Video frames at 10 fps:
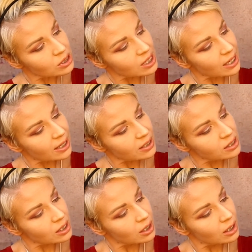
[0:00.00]
sides,
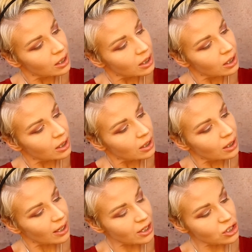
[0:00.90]

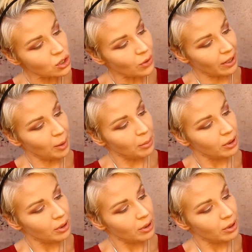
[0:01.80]
kind of soak it up.